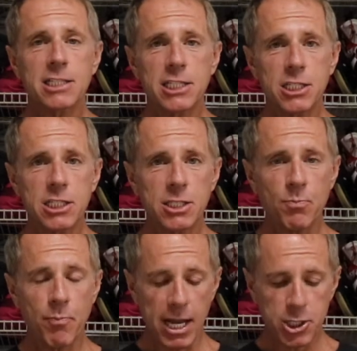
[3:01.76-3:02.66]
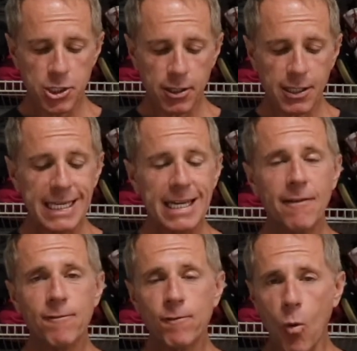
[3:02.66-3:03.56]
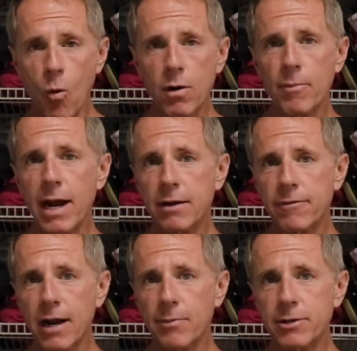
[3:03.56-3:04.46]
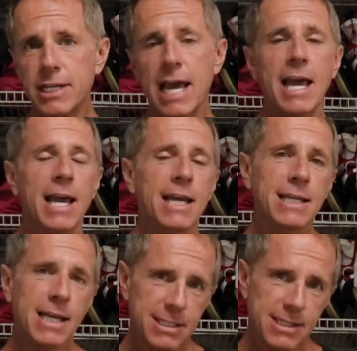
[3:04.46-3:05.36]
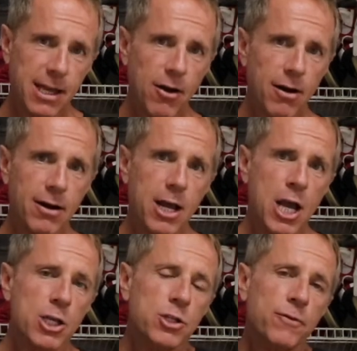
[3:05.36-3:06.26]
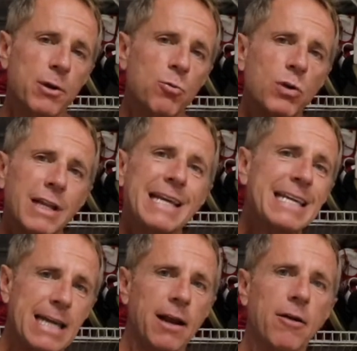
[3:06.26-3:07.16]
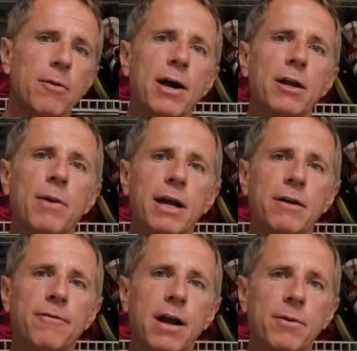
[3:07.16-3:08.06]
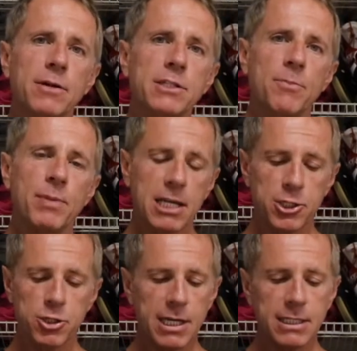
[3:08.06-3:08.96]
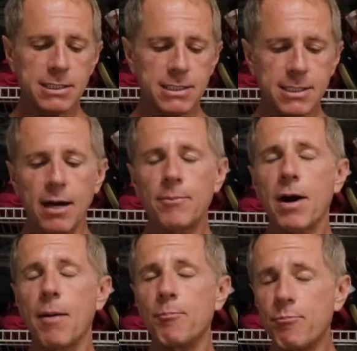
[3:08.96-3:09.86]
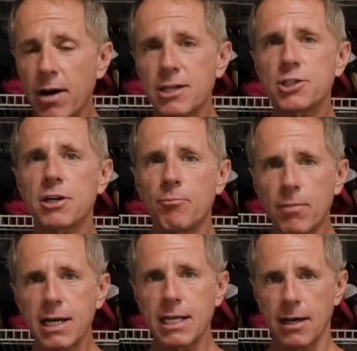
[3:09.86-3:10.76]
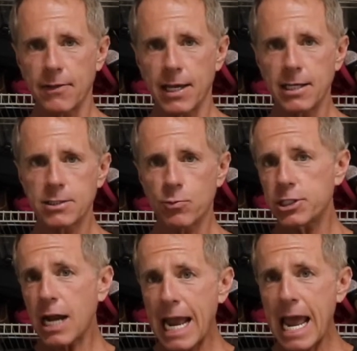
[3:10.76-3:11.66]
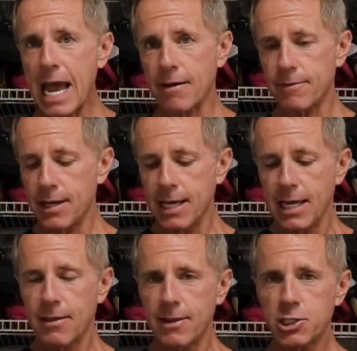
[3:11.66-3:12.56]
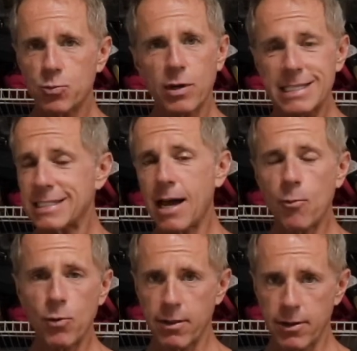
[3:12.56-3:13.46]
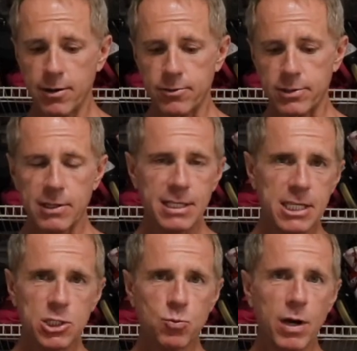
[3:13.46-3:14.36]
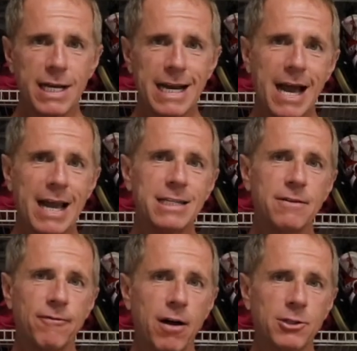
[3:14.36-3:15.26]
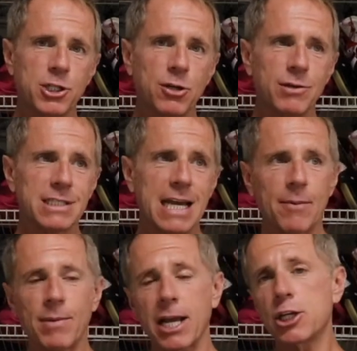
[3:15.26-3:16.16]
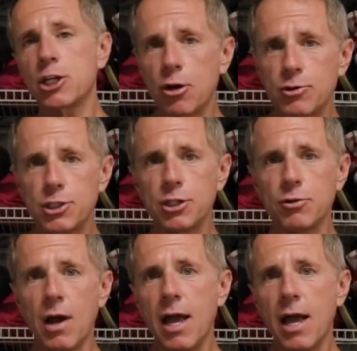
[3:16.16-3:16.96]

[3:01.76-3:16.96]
specially for microfibers? Yes, they are. So if you really care about your microfibers, because you can dump a bunch of money on these, which I have. This one is not one of those. This is what I default to as kind of my go-to